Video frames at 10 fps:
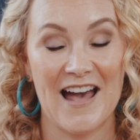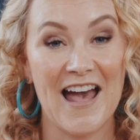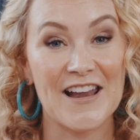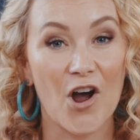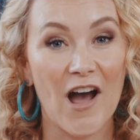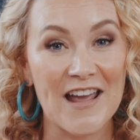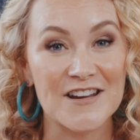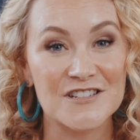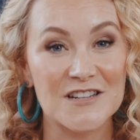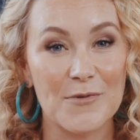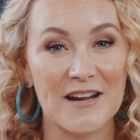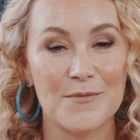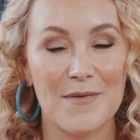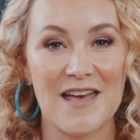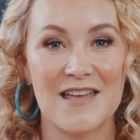And I actually
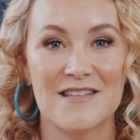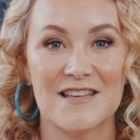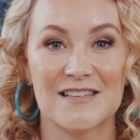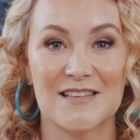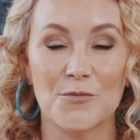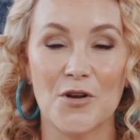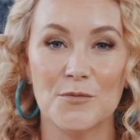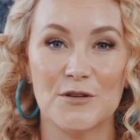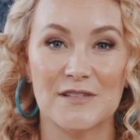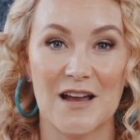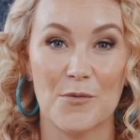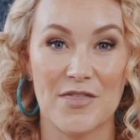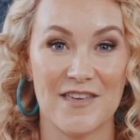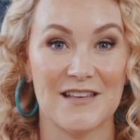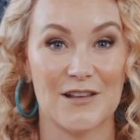recommend that sometimes you start with
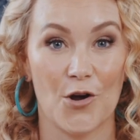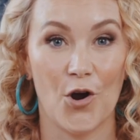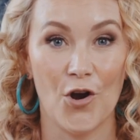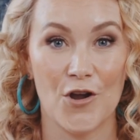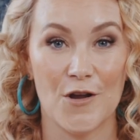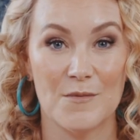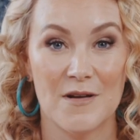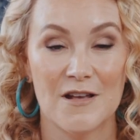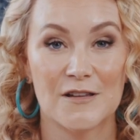things at home.